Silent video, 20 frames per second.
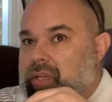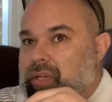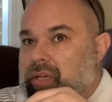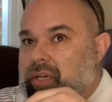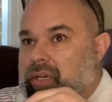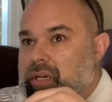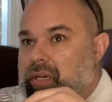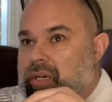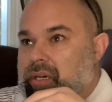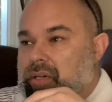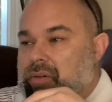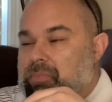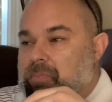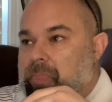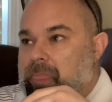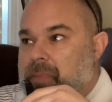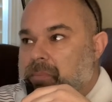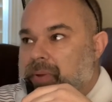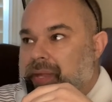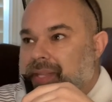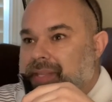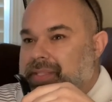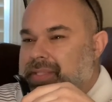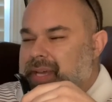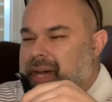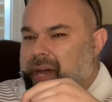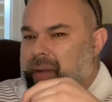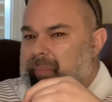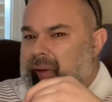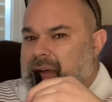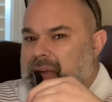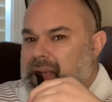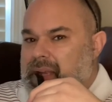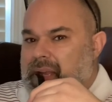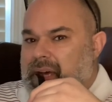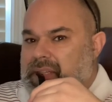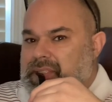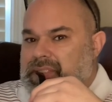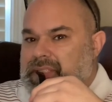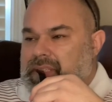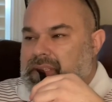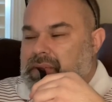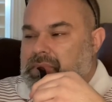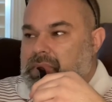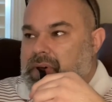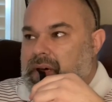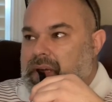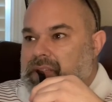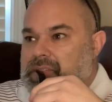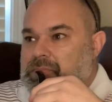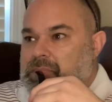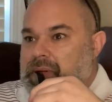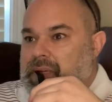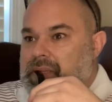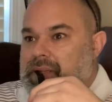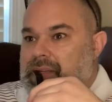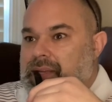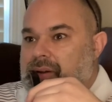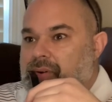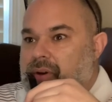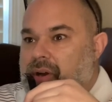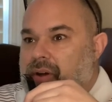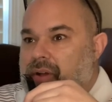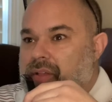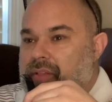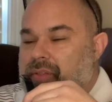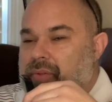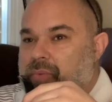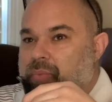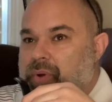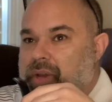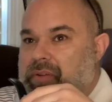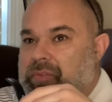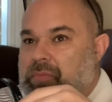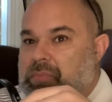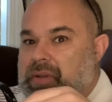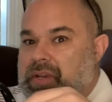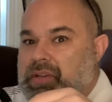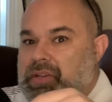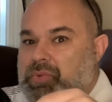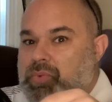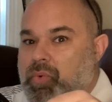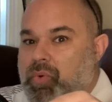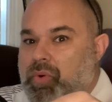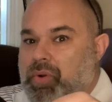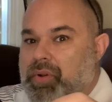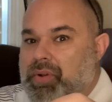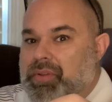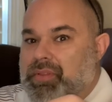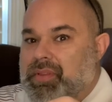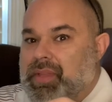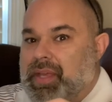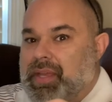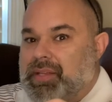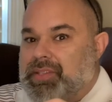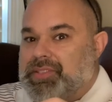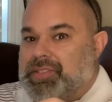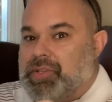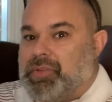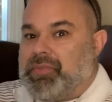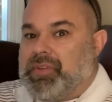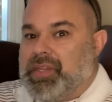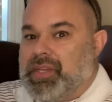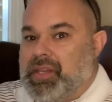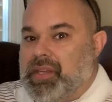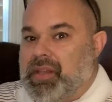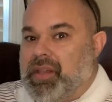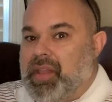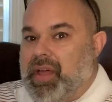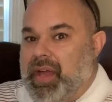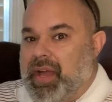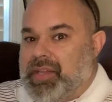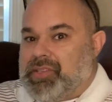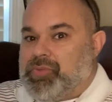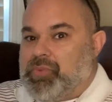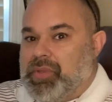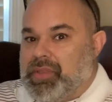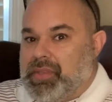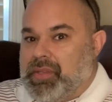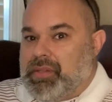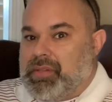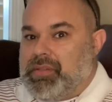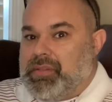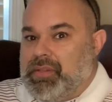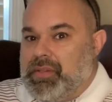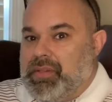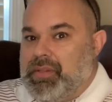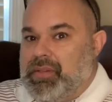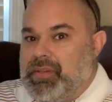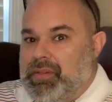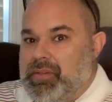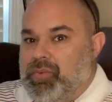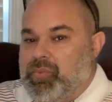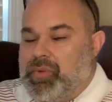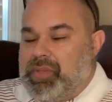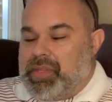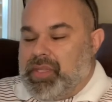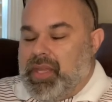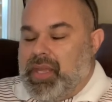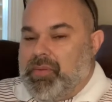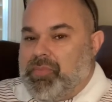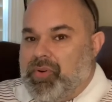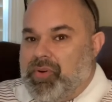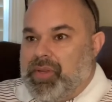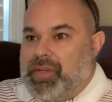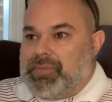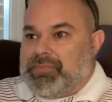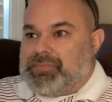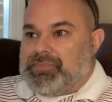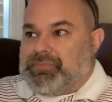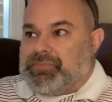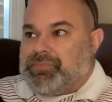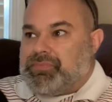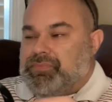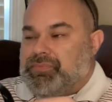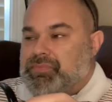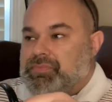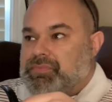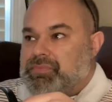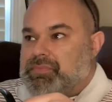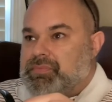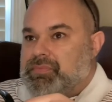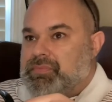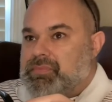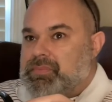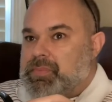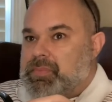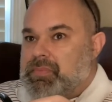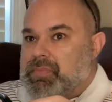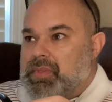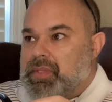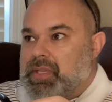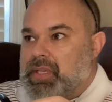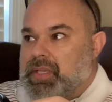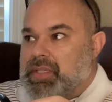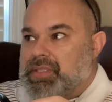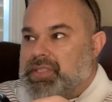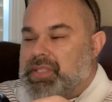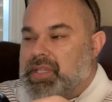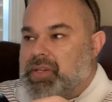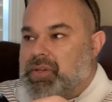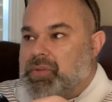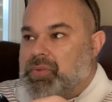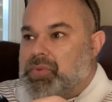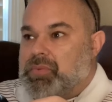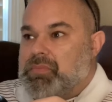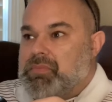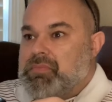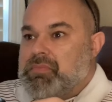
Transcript: um, but at the time, I had not seen it much. But you know, whatever beer you ordered, they served it in a glass with the with the name on it. And so,